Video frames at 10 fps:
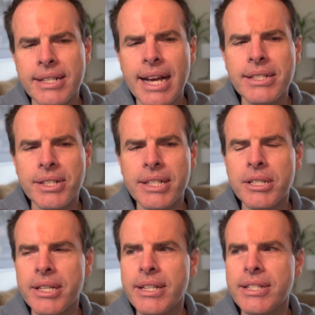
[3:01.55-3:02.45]
nice. It
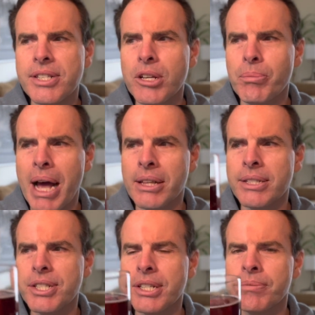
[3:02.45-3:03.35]
is still
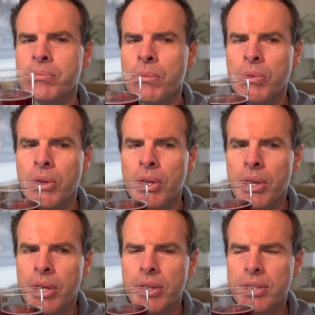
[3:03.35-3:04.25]
balanced.
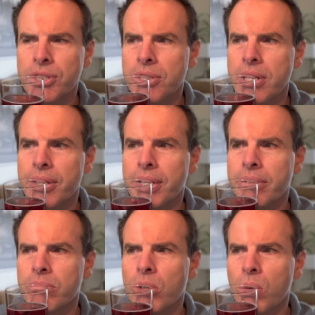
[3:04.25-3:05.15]
In the
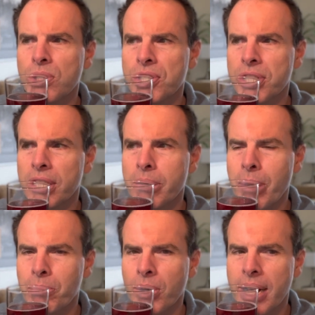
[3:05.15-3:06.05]
ghost chili
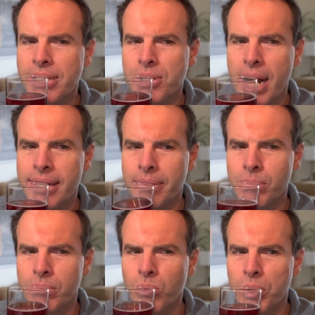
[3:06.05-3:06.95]
pepper extract,
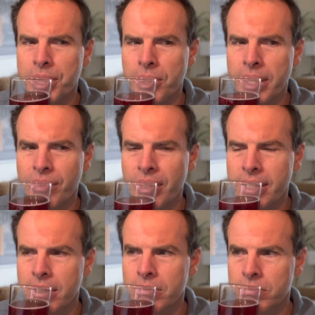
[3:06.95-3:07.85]
I'm wondering if I
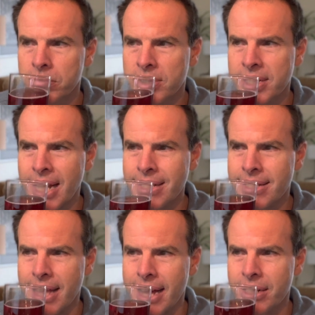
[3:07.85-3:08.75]
can
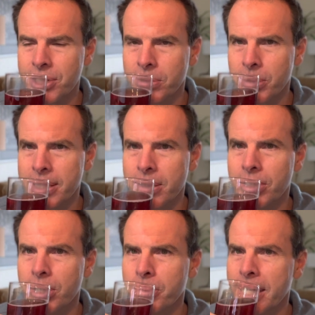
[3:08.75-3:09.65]
sense that. It should be a
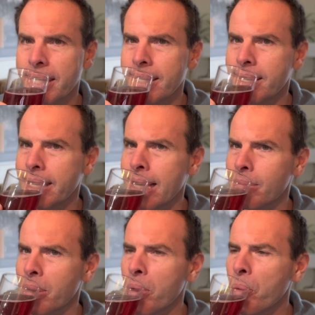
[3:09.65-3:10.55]
little bit of heat at the
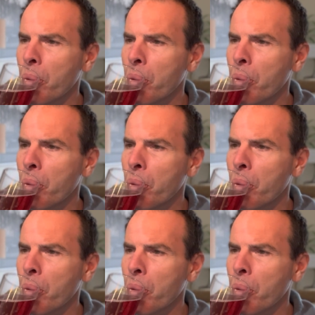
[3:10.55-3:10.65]
end, but